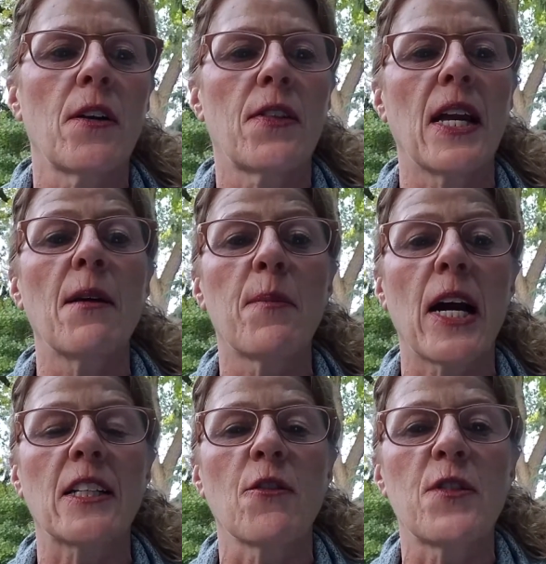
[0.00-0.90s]
the
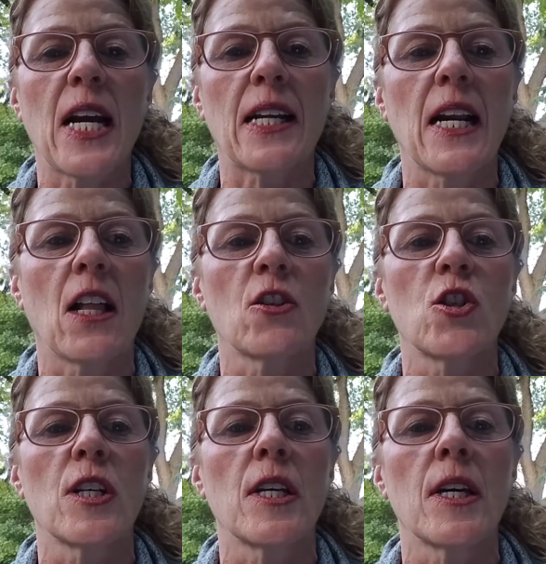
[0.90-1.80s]
impact of
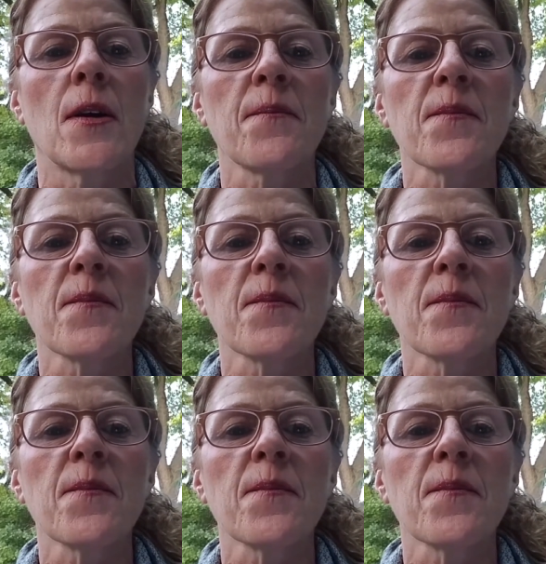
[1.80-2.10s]
technology